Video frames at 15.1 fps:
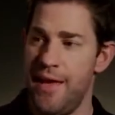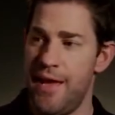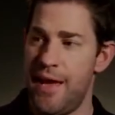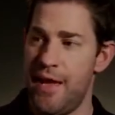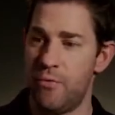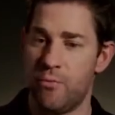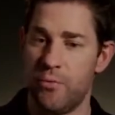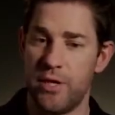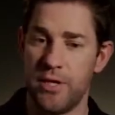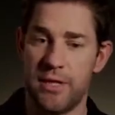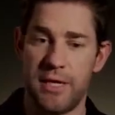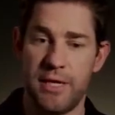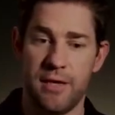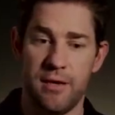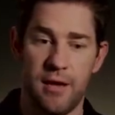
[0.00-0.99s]
and
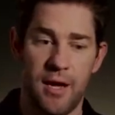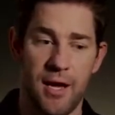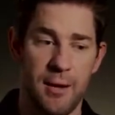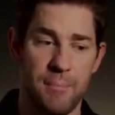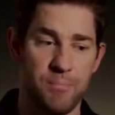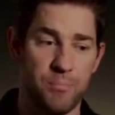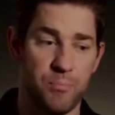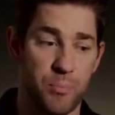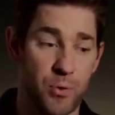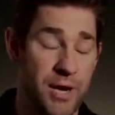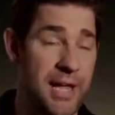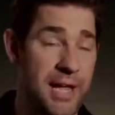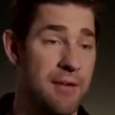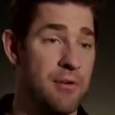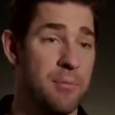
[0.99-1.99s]
really
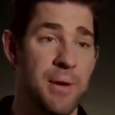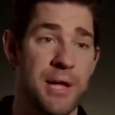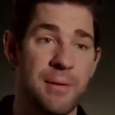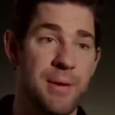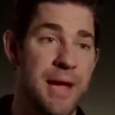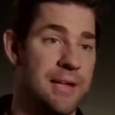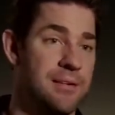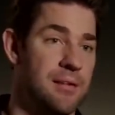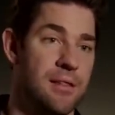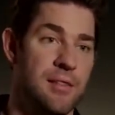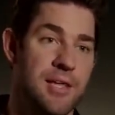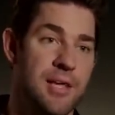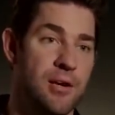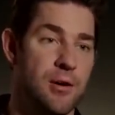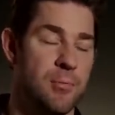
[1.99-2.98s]
bring everybody back to the
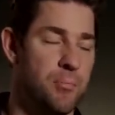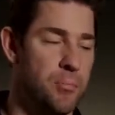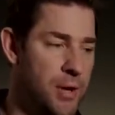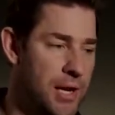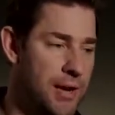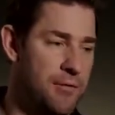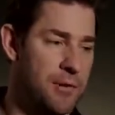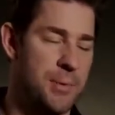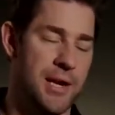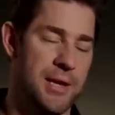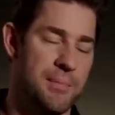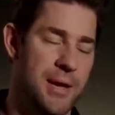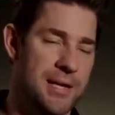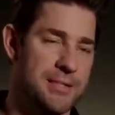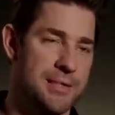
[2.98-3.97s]
theater and bring everybody back